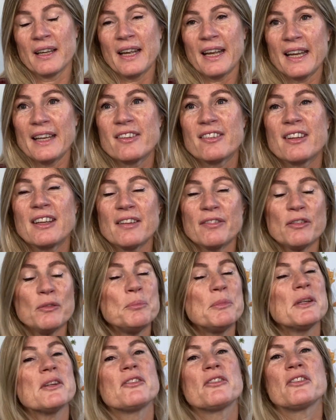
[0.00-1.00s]
it's given
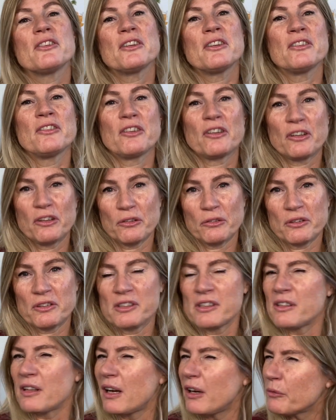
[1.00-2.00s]
me a certain security
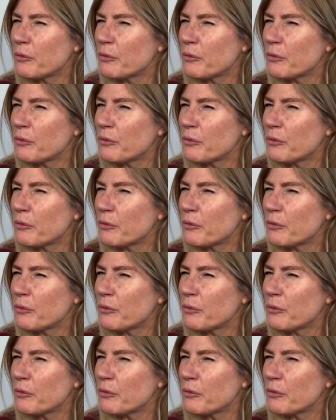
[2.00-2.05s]
that I